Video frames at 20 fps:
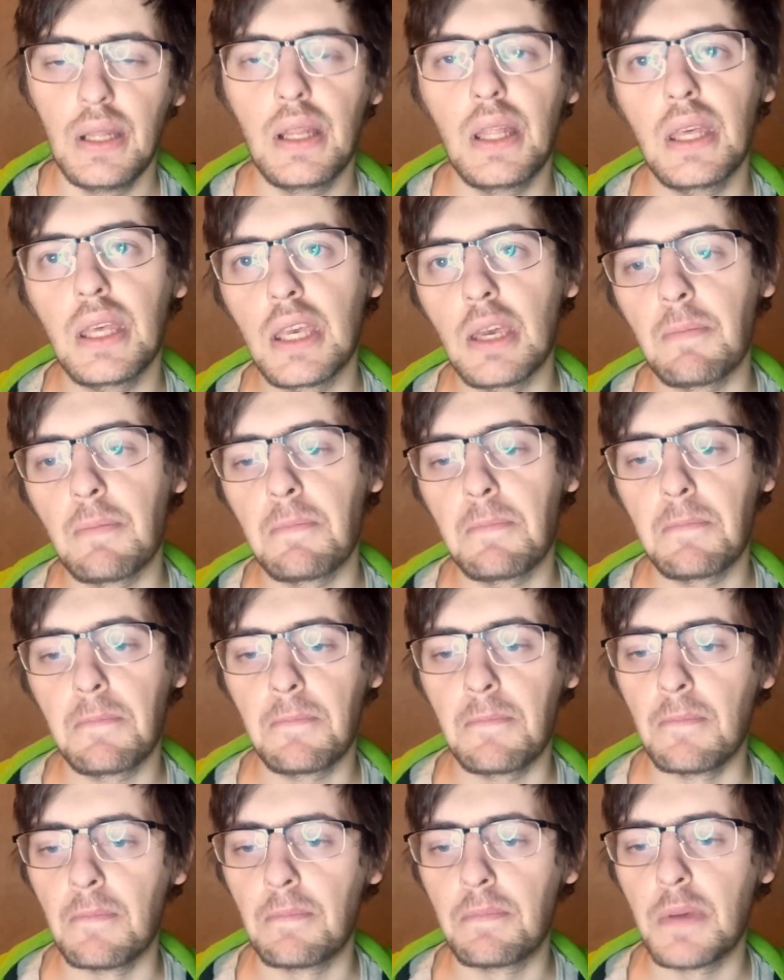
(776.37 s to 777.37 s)
Like
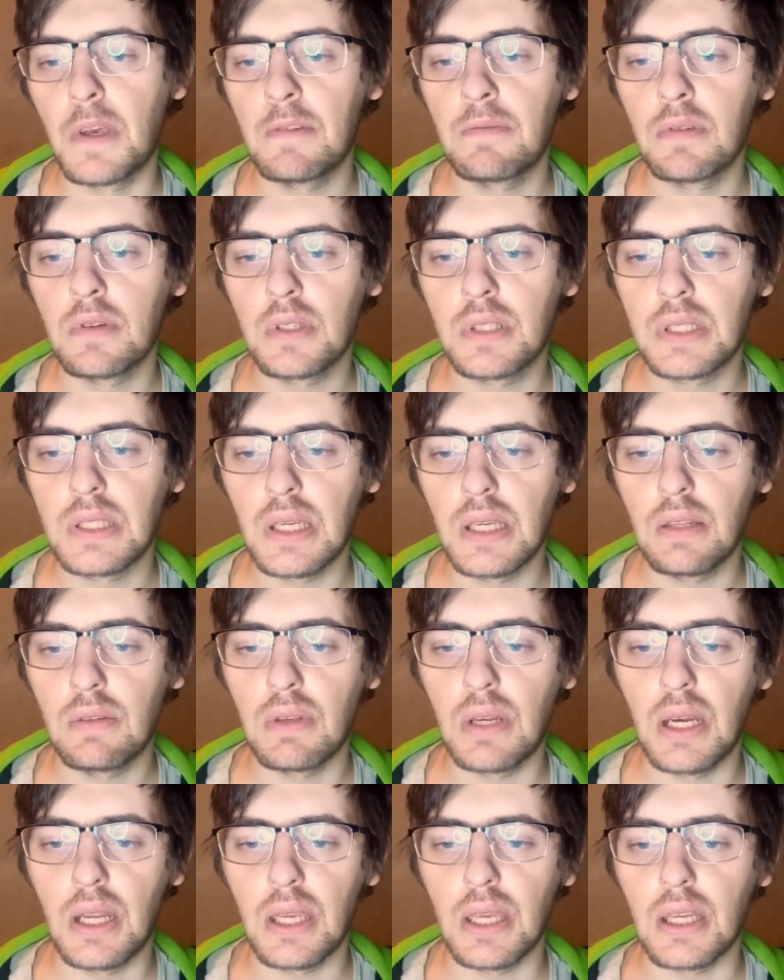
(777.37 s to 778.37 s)
before said,
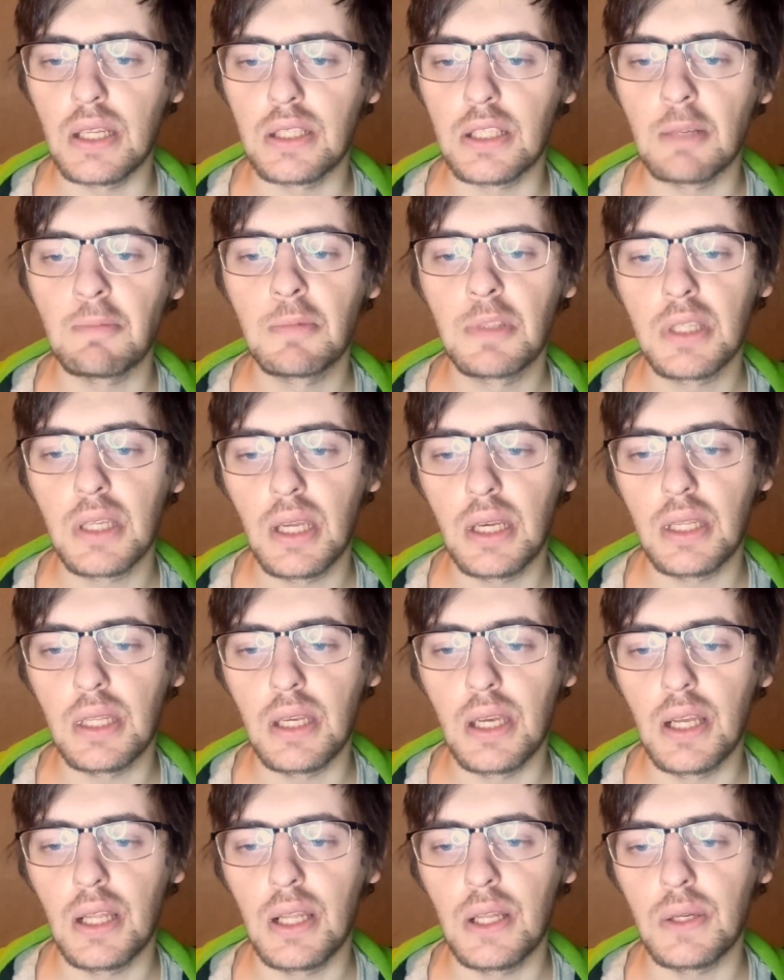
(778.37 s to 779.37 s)
when I get jumpscared,
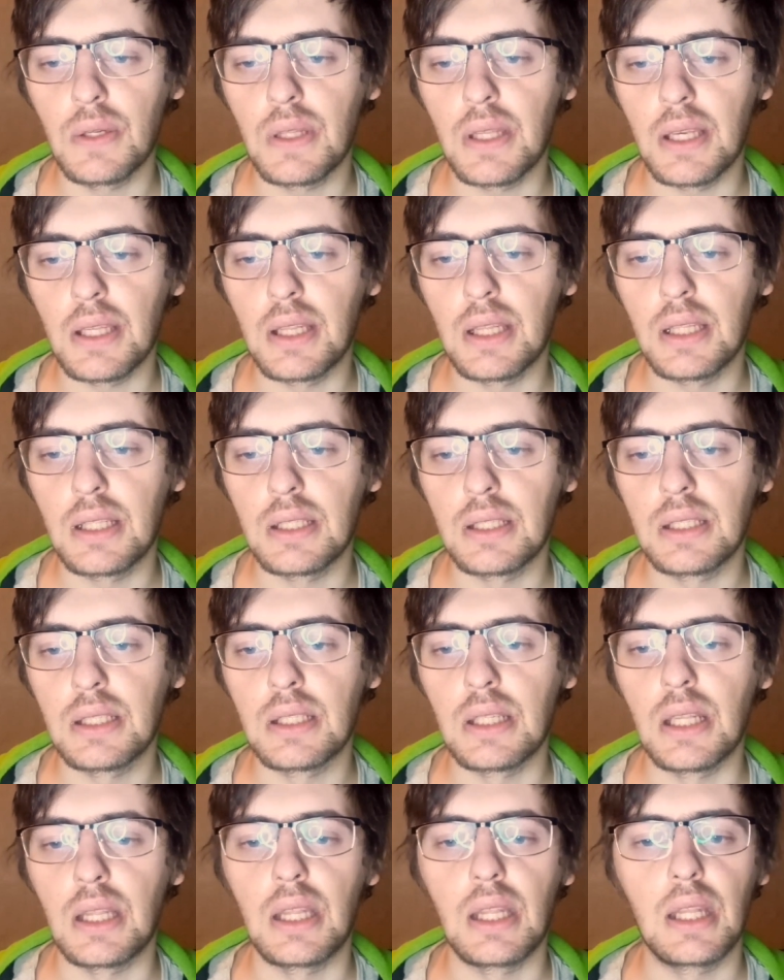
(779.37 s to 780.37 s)
I logged at
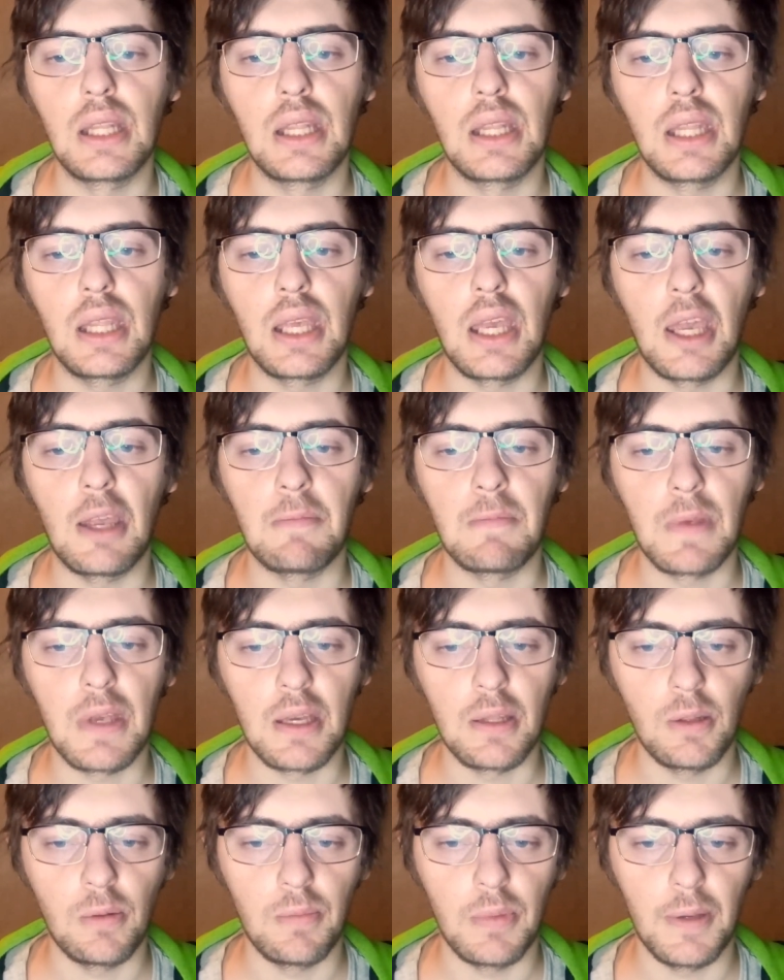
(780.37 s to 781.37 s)
said the game
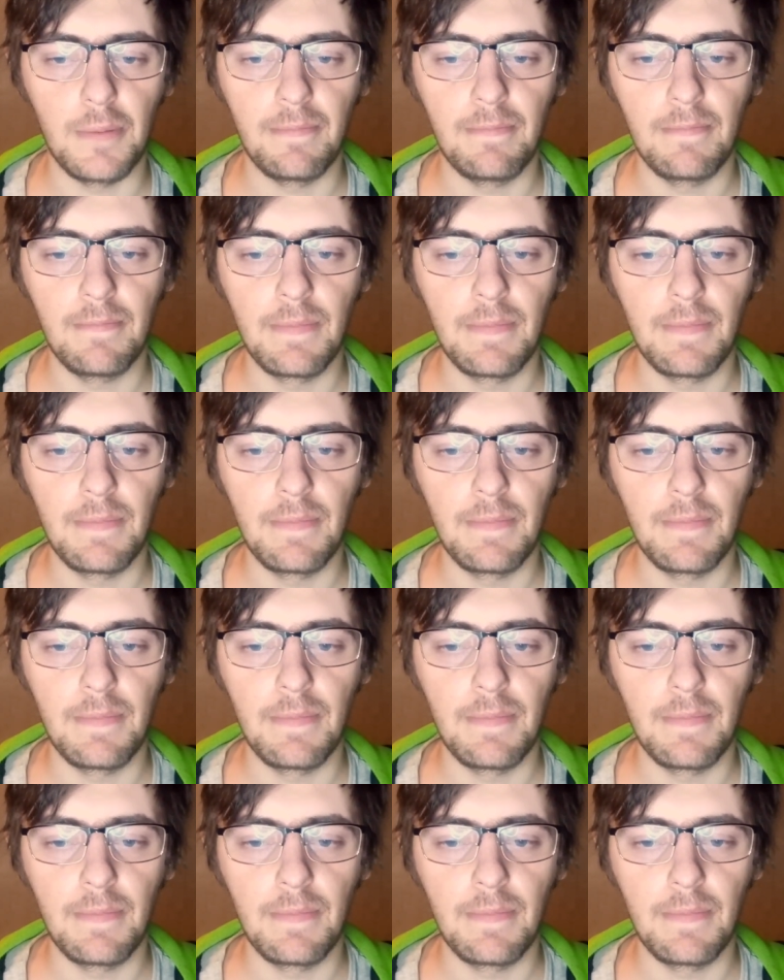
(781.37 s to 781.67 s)
got me.